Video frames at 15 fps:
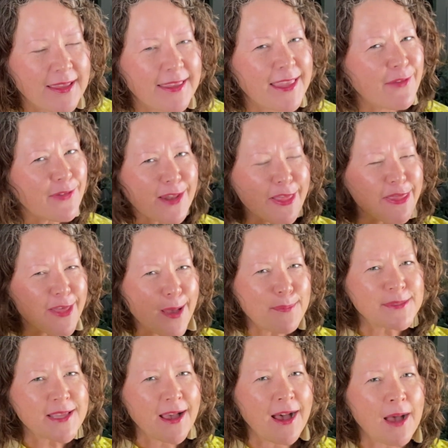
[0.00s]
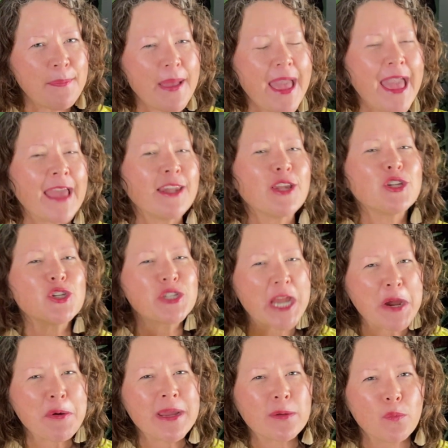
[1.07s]
give it a thumbs up and
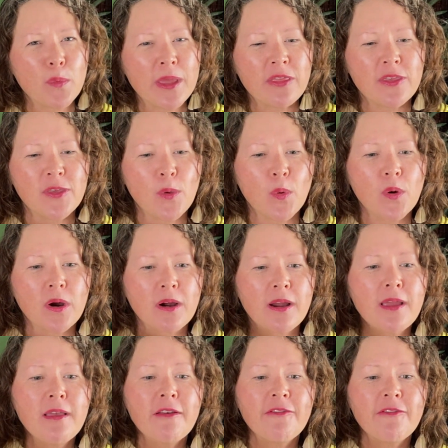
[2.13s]
share it with your